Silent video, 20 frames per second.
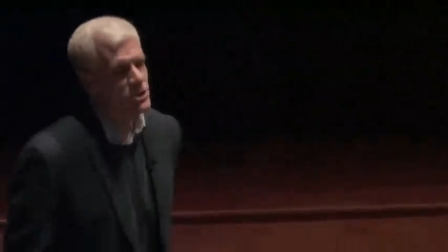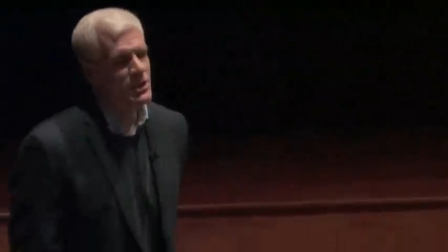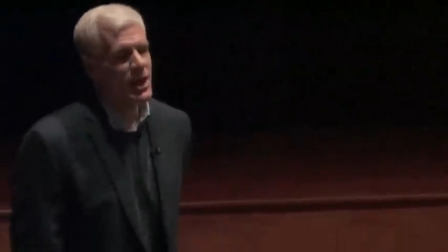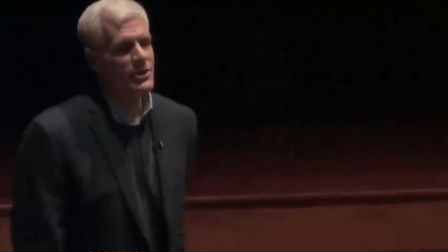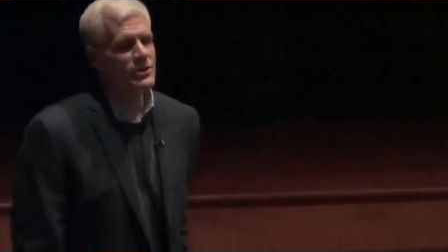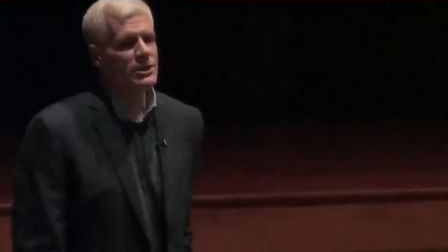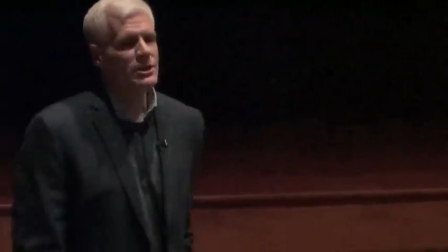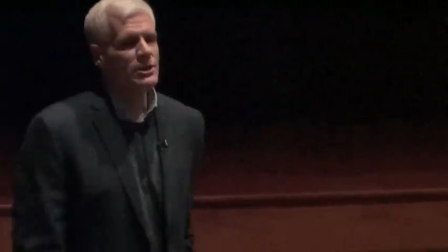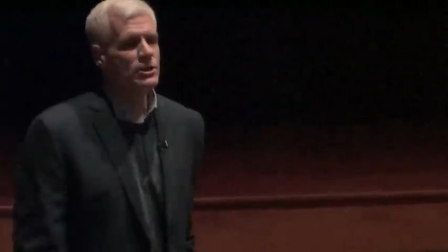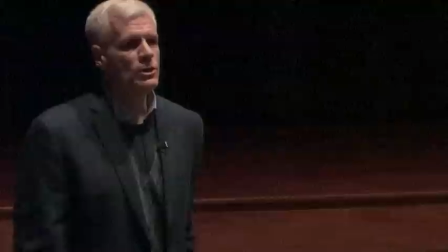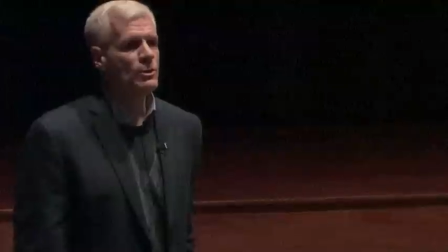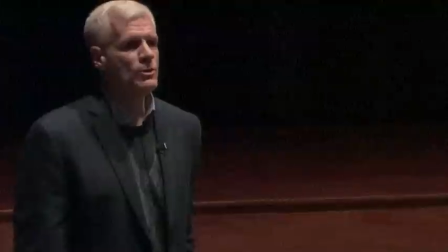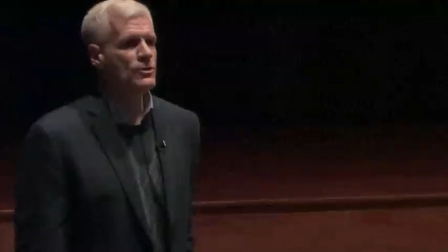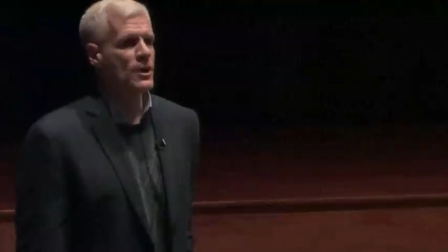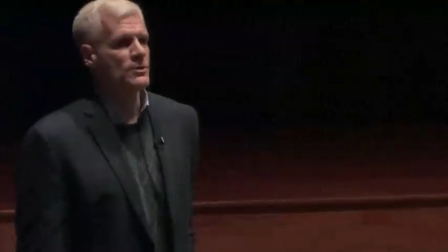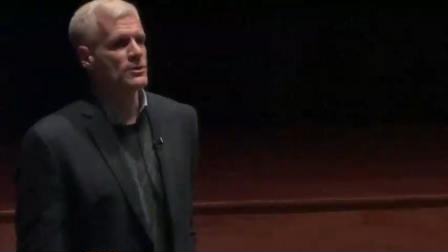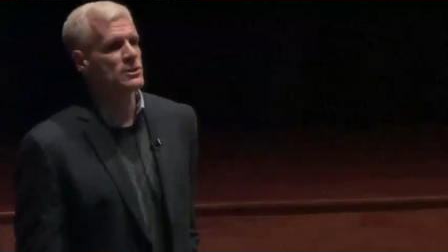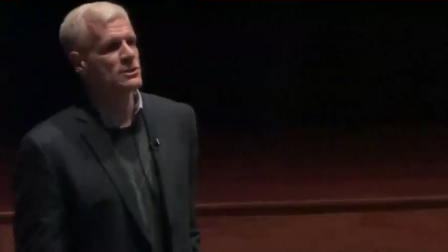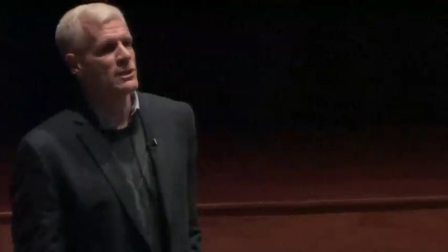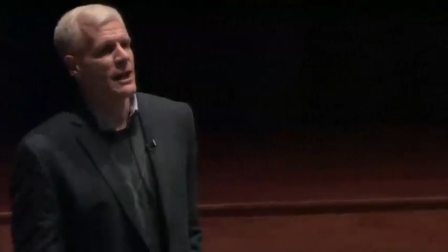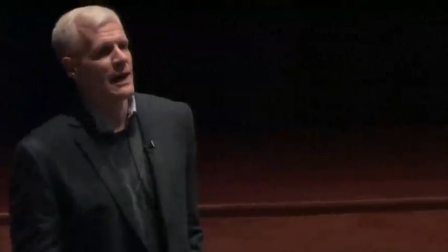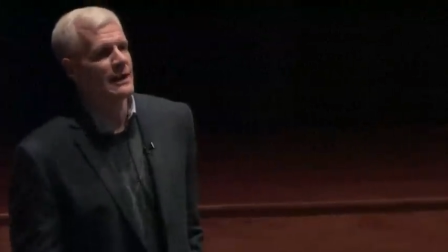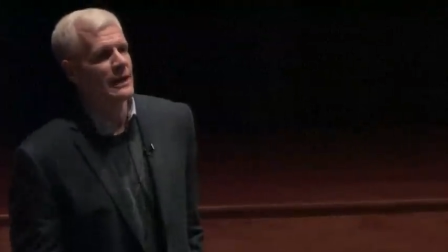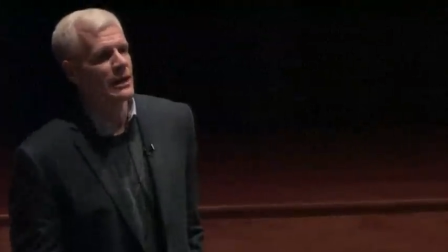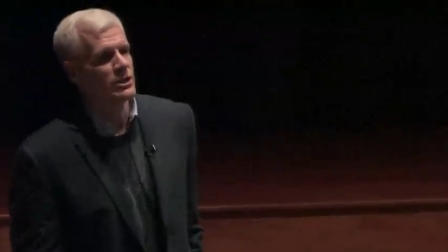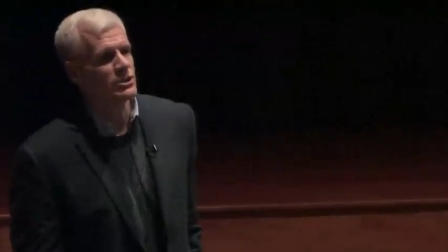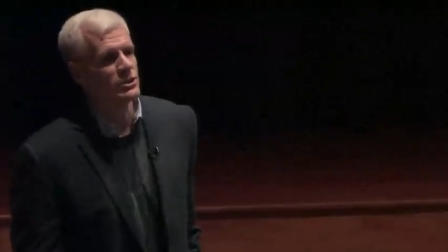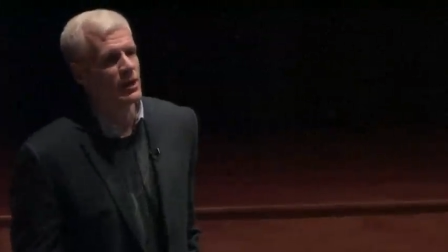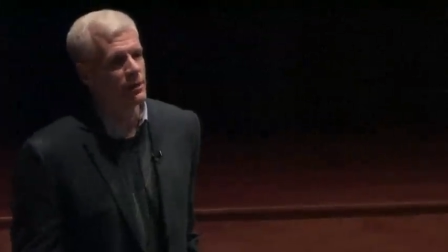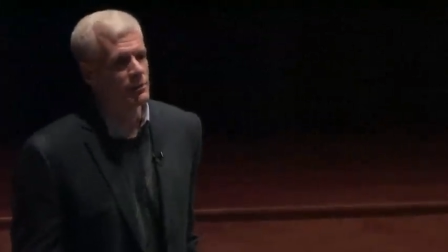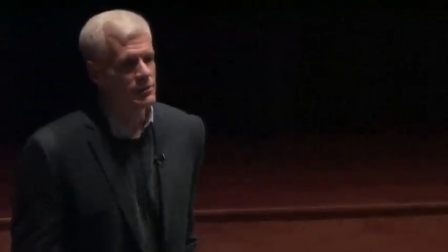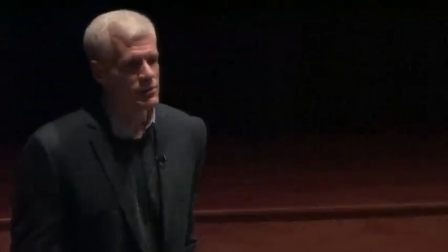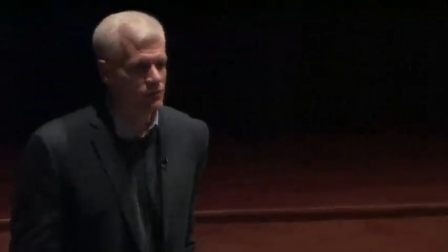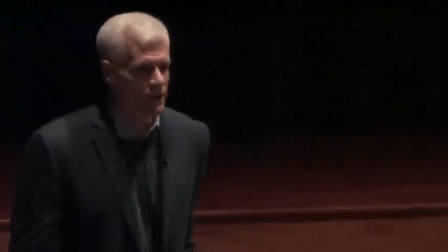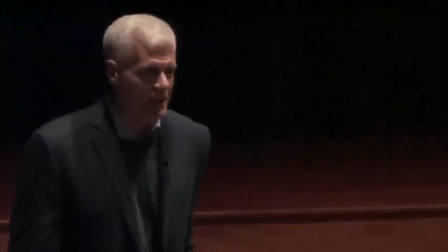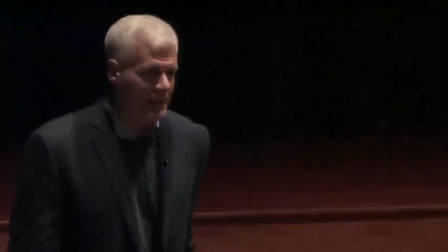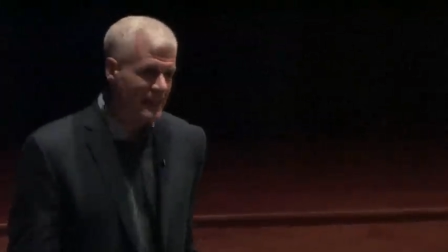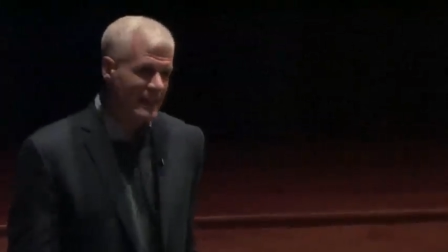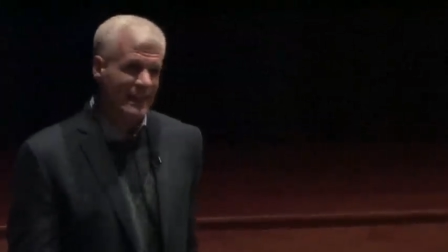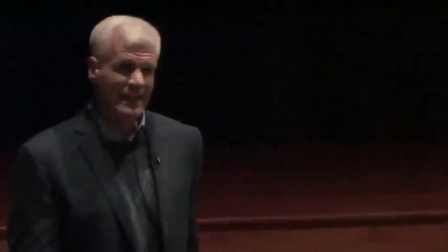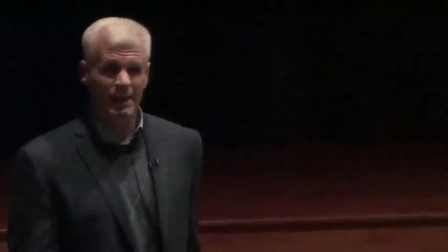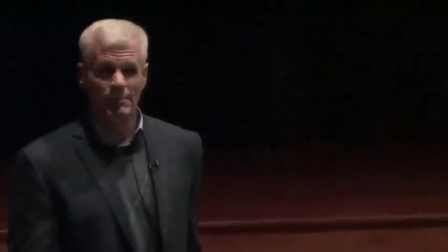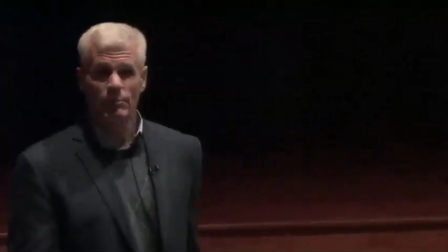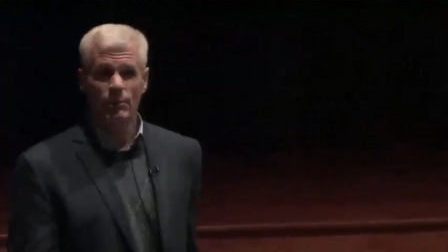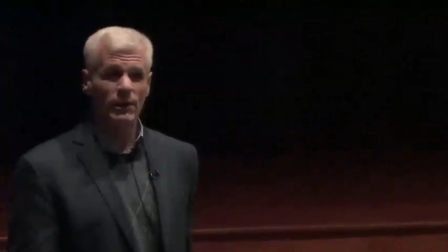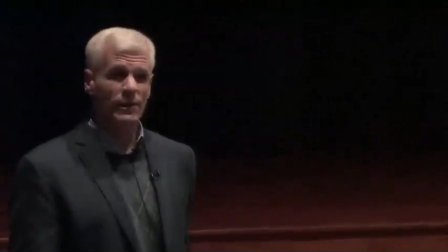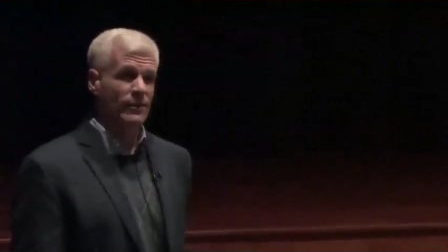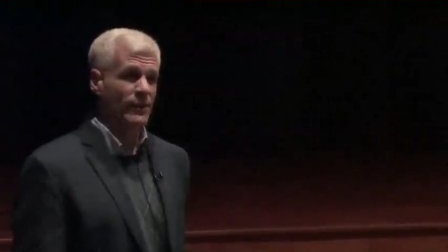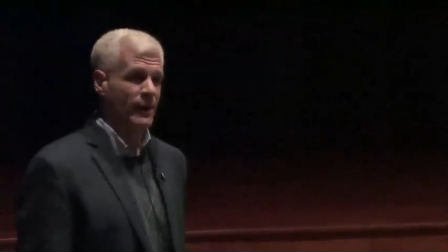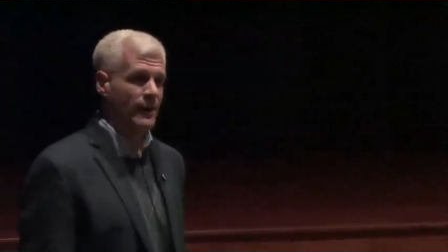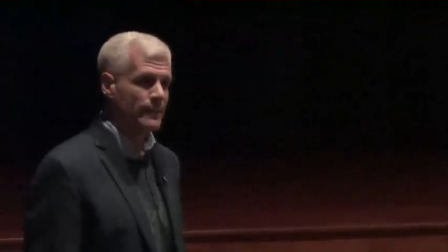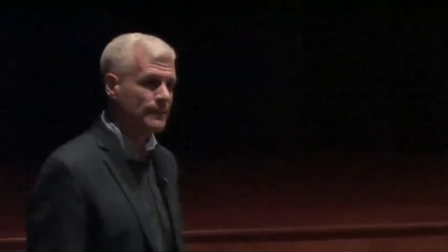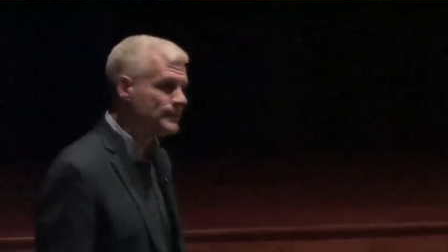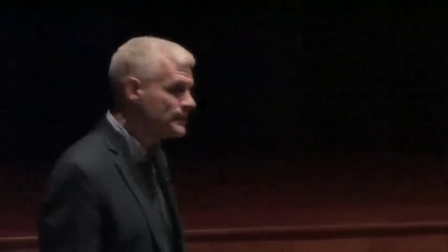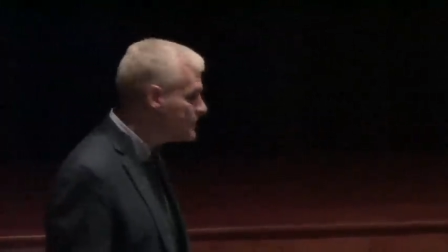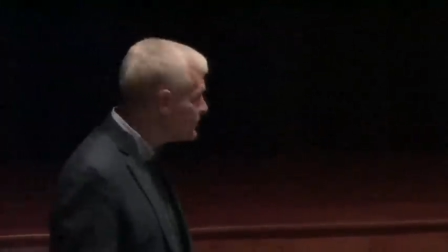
nothing to do with on the slide. I just thought it was funny and I put it there.